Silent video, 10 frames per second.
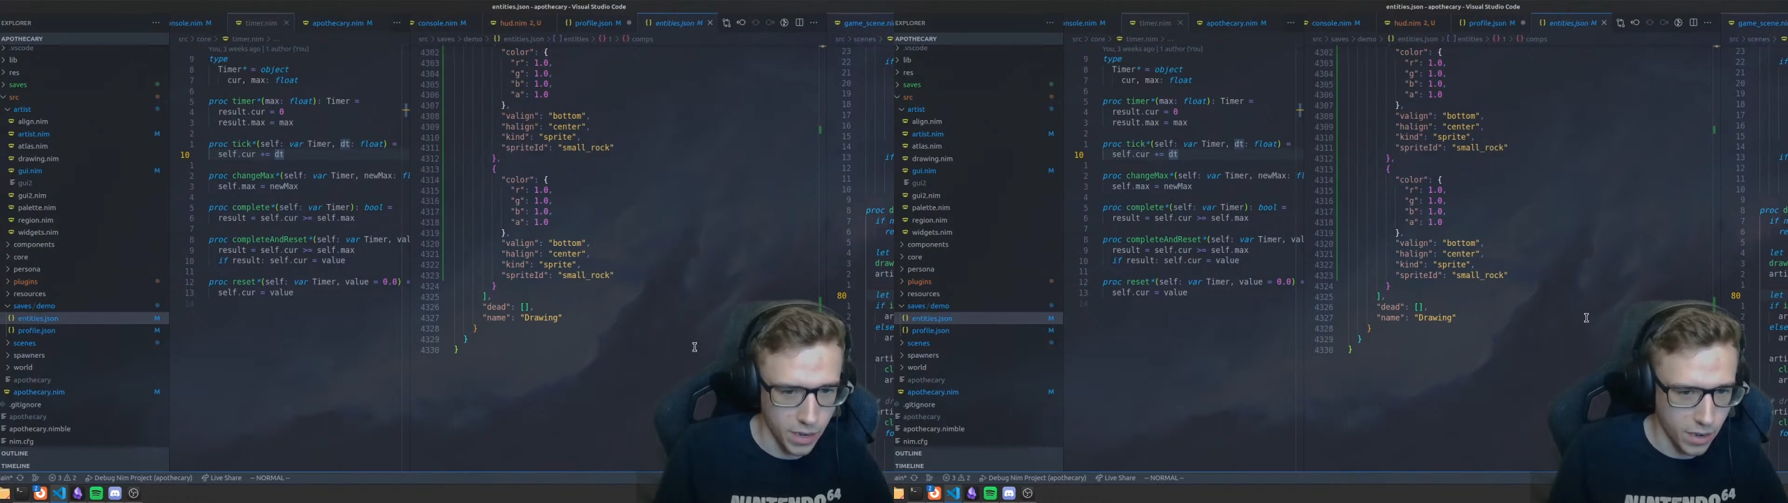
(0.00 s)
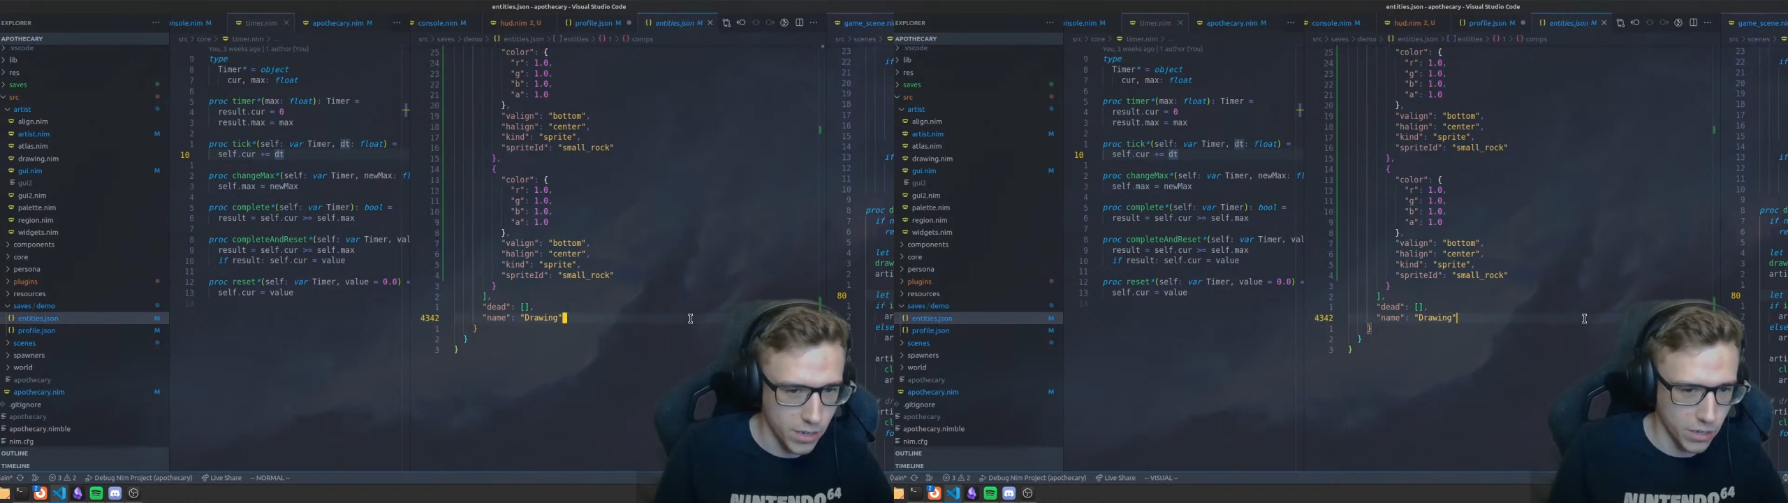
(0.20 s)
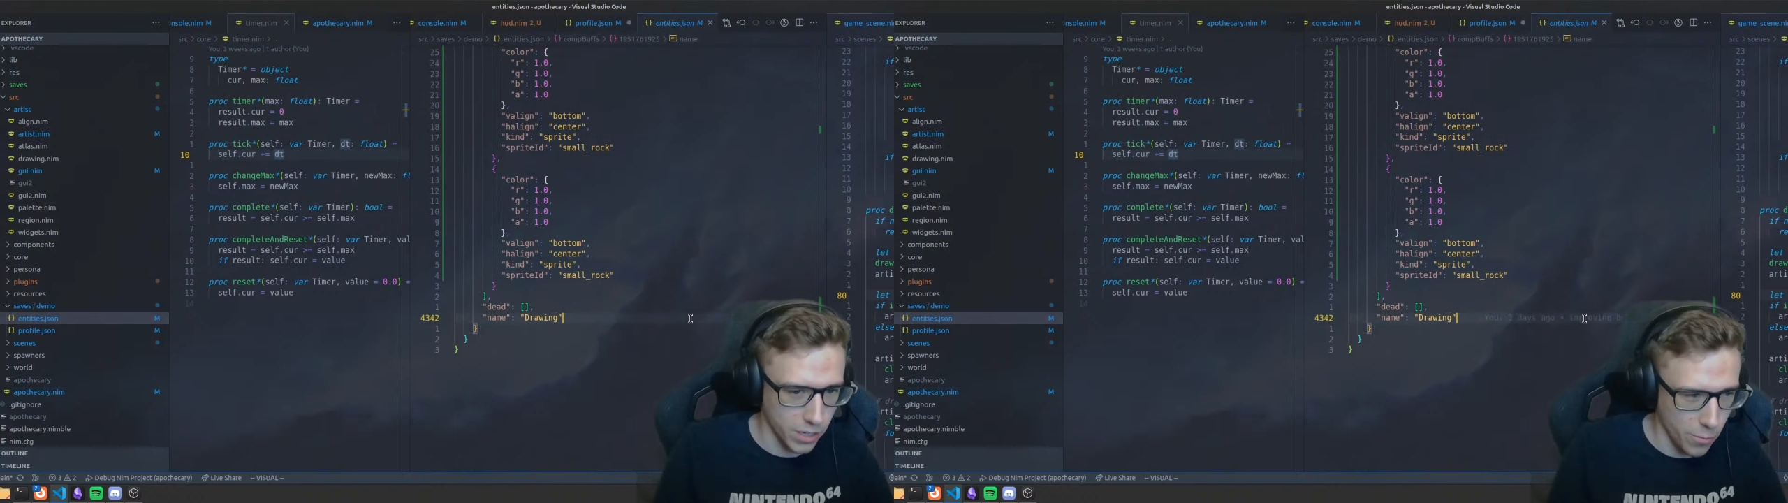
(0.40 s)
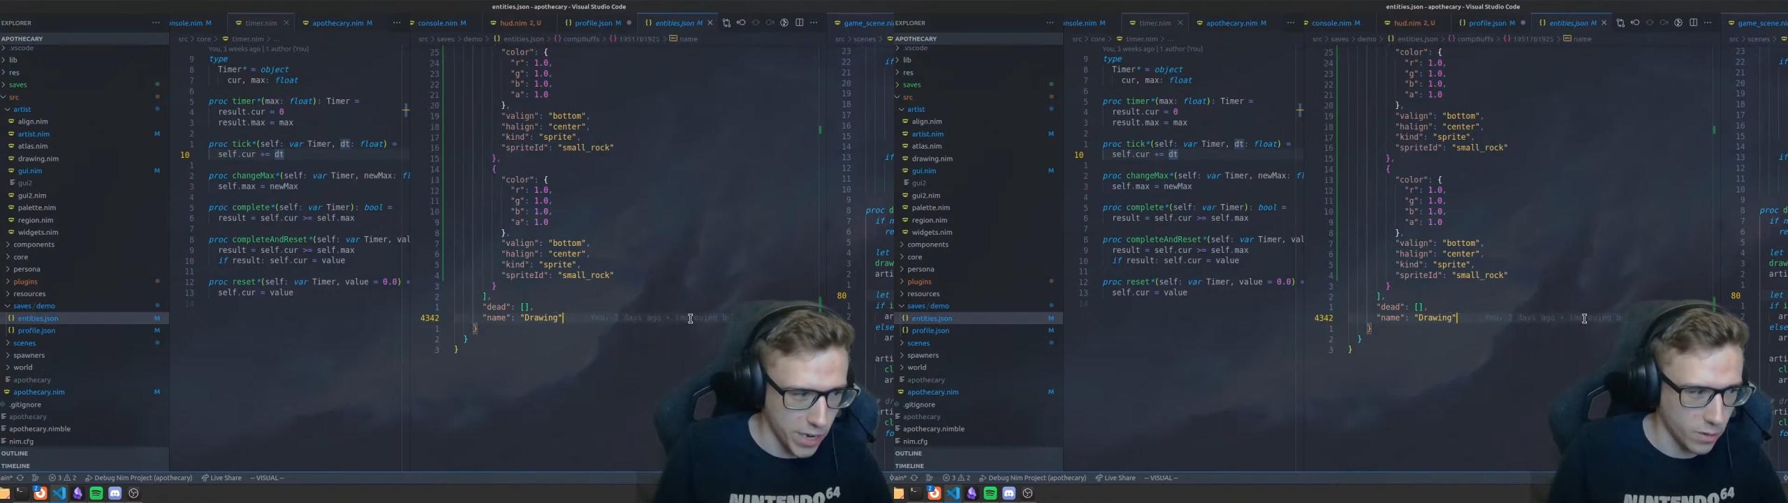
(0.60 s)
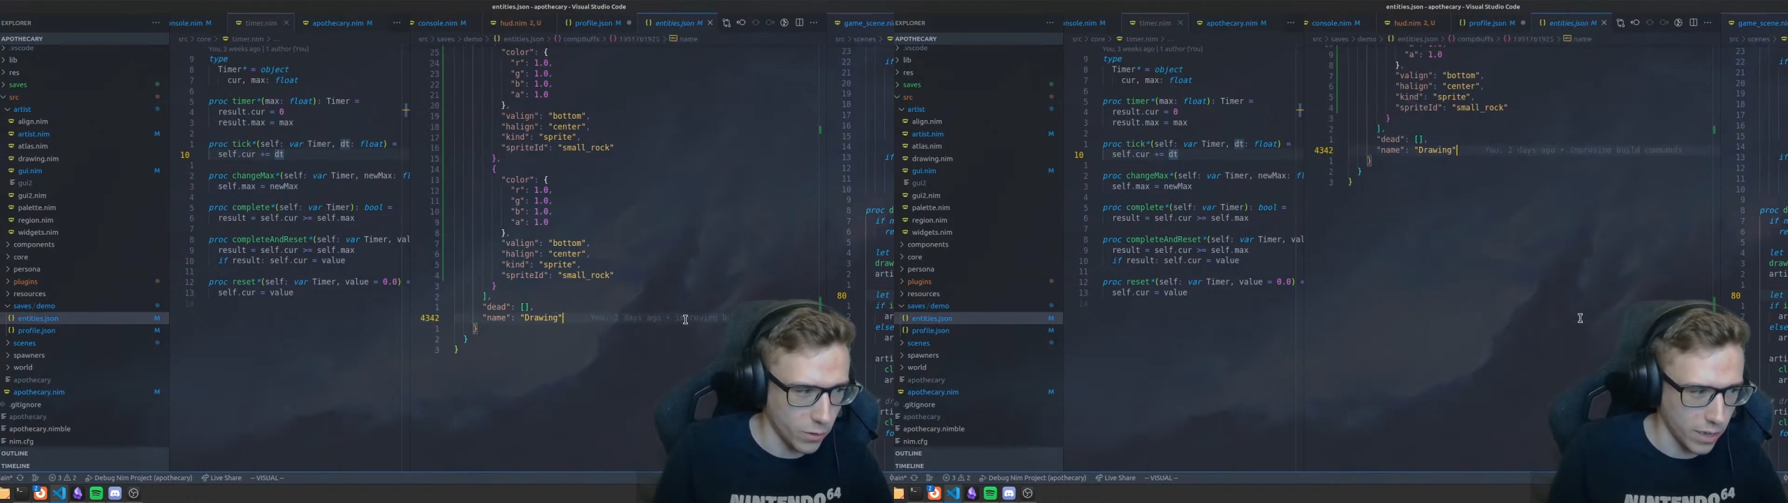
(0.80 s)
So it's a little
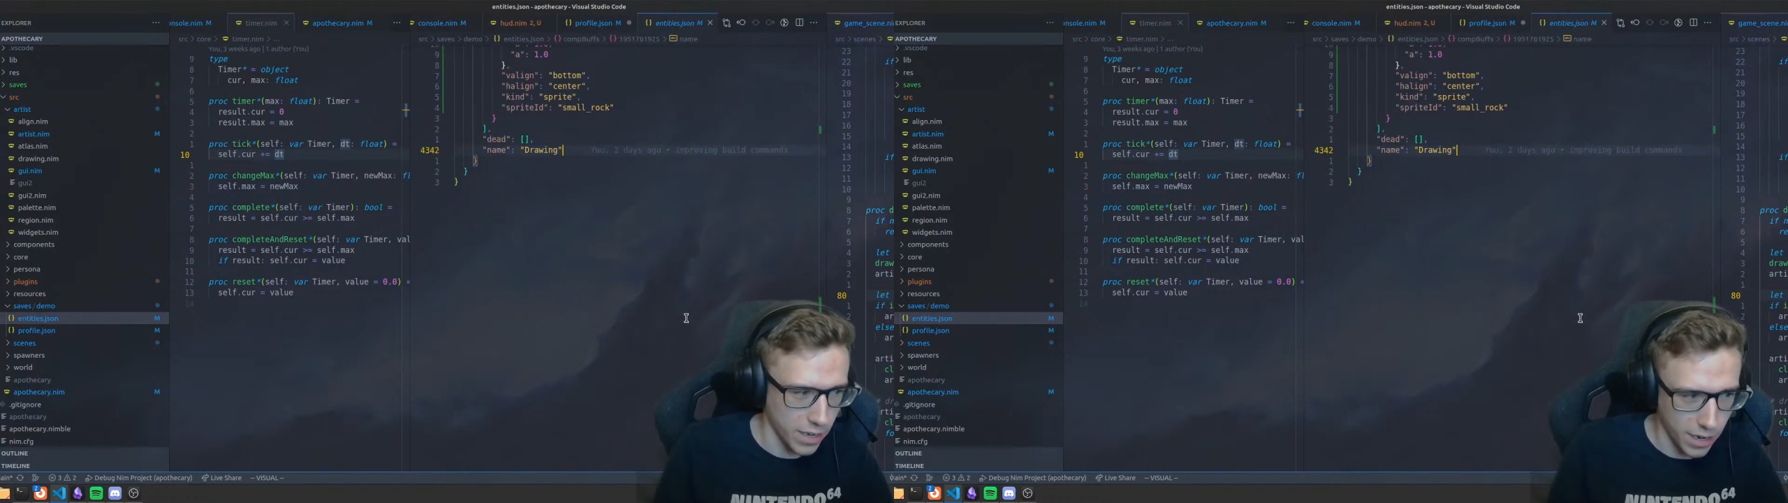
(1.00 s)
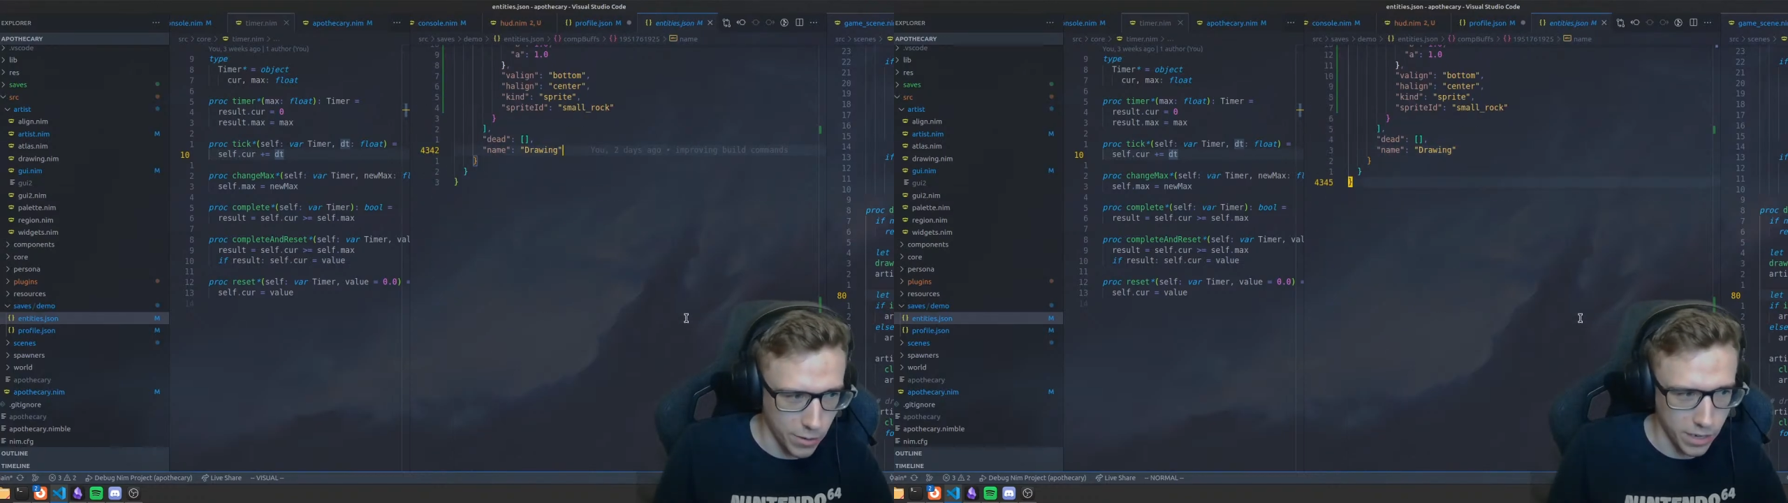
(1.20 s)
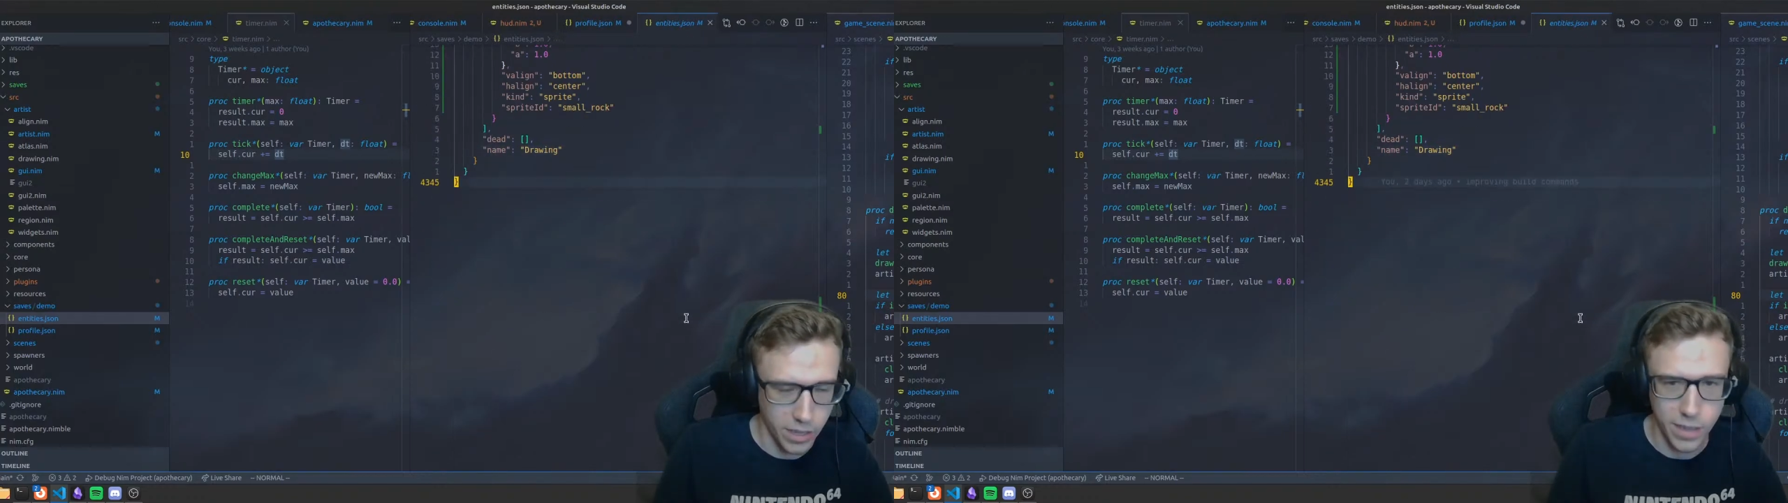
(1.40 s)
wasteful. I want to clean